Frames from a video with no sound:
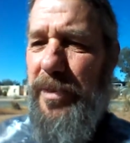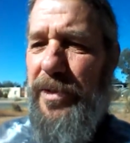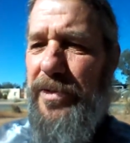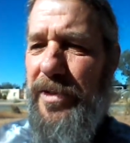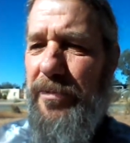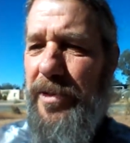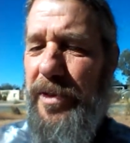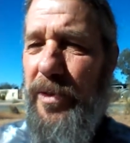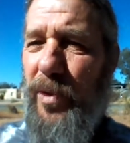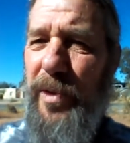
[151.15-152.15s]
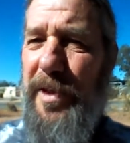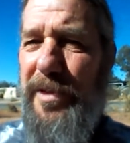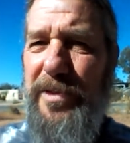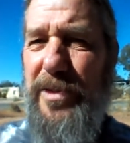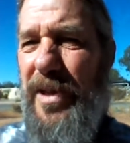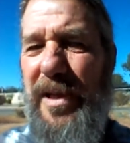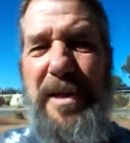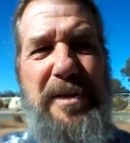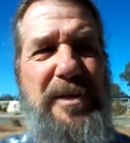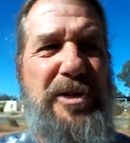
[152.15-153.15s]
music with accordions, not
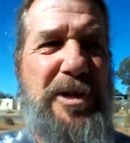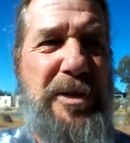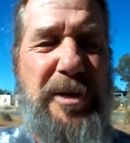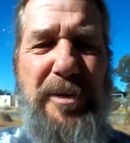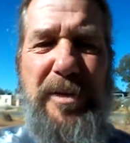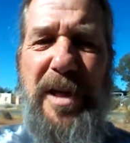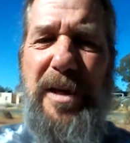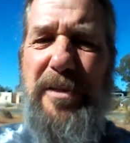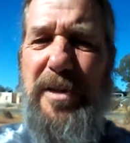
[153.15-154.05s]
like the shit you hear now,